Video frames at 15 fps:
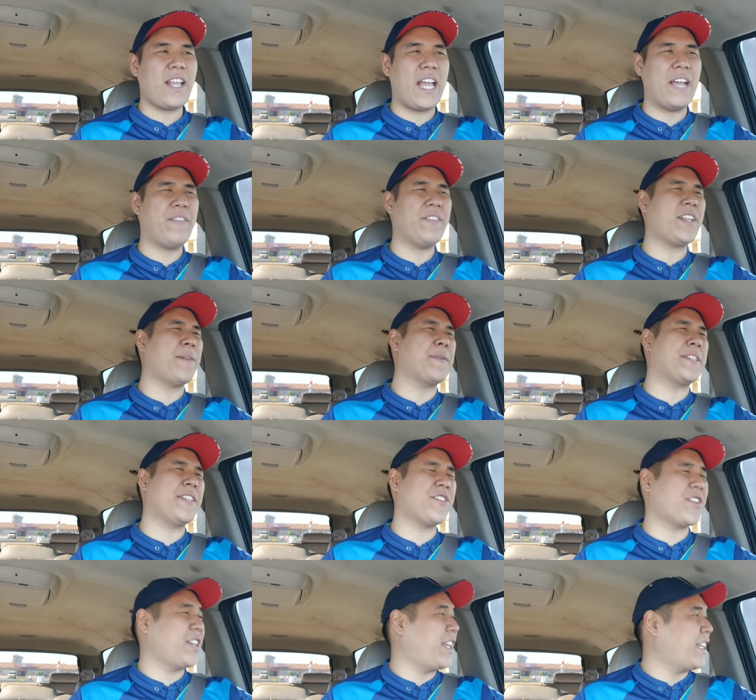every time I see
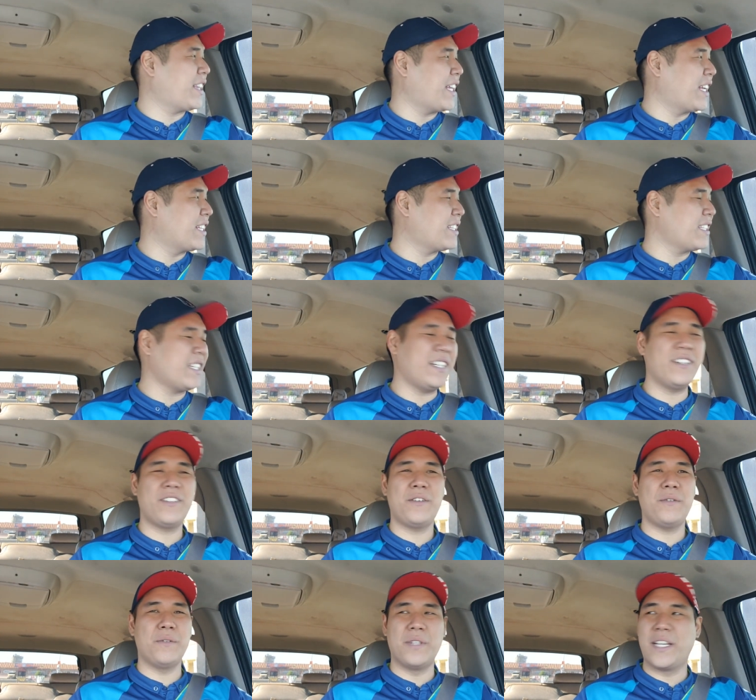shit like that, it's like, oh,
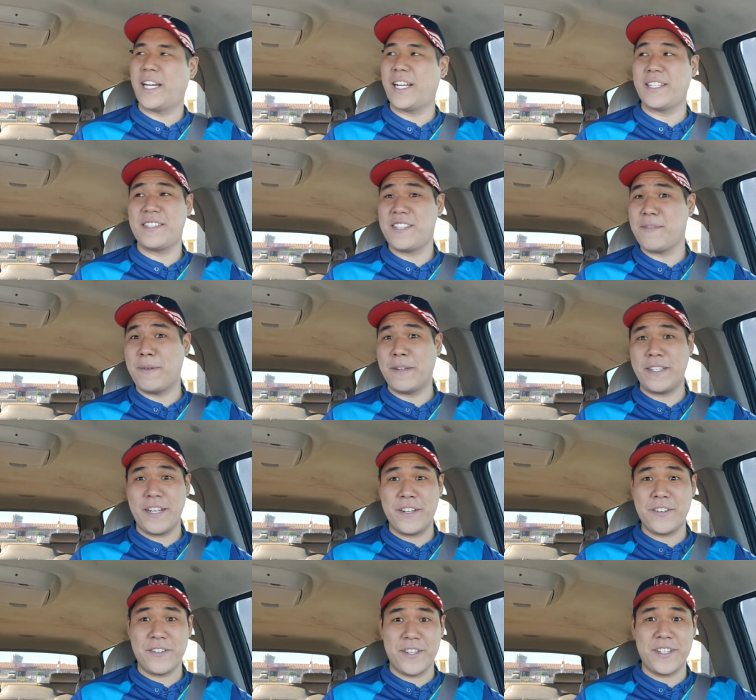cool, like, I get to see my
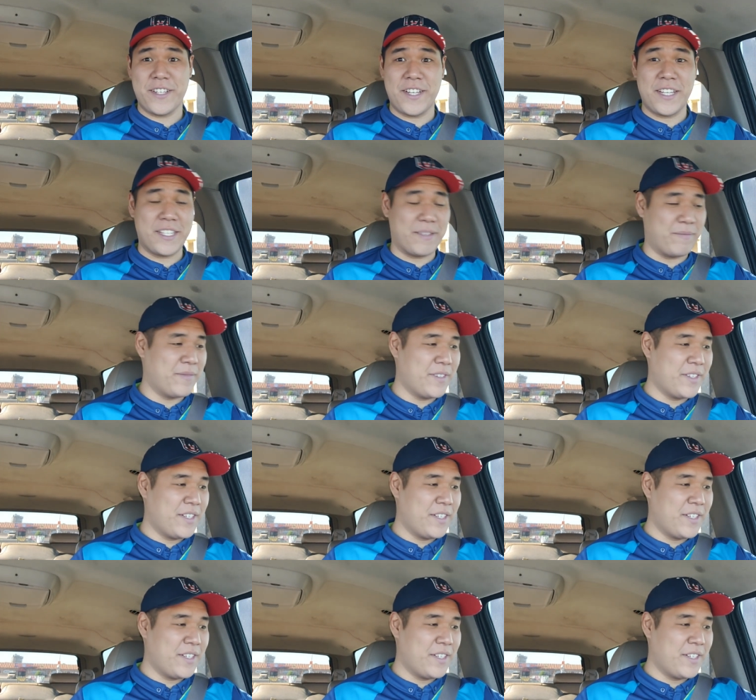Dodgers, that's awesome.